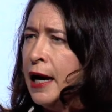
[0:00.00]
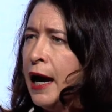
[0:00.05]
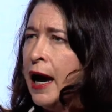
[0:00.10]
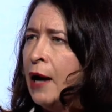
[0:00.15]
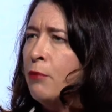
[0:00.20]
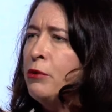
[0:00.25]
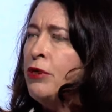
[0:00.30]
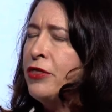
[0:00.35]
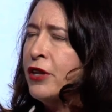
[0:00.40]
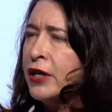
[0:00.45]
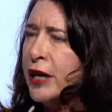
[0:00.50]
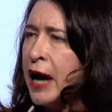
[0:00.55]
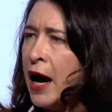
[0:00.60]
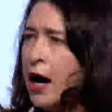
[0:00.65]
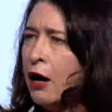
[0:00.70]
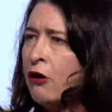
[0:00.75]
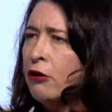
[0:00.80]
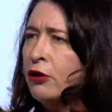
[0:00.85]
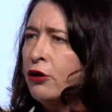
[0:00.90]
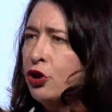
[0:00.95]
And with the
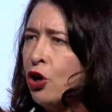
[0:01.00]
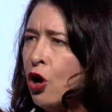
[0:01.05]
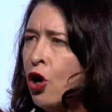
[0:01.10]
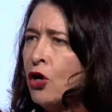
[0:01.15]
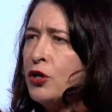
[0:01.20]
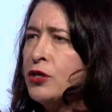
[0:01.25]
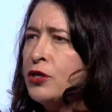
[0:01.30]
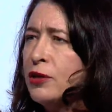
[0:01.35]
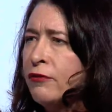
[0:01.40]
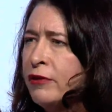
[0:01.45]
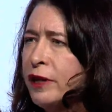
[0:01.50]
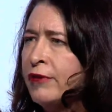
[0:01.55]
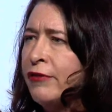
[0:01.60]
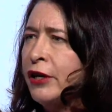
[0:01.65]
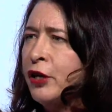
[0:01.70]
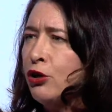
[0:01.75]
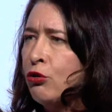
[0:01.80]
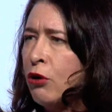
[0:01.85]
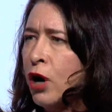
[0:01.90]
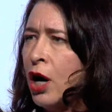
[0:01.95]
current cost of
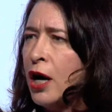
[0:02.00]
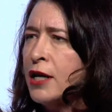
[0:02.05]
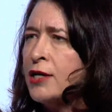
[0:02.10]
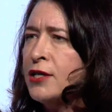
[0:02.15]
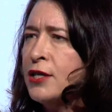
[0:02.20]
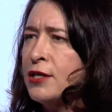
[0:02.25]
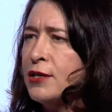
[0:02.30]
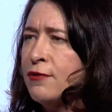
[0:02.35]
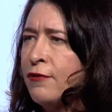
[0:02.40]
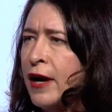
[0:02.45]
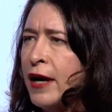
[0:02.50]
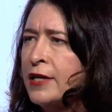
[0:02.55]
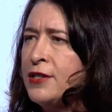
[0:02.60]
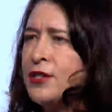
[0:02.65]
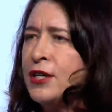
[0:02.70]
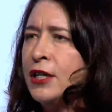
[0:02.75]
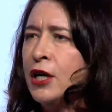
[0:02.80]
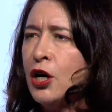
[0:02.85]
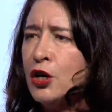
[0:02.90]
living crisis facing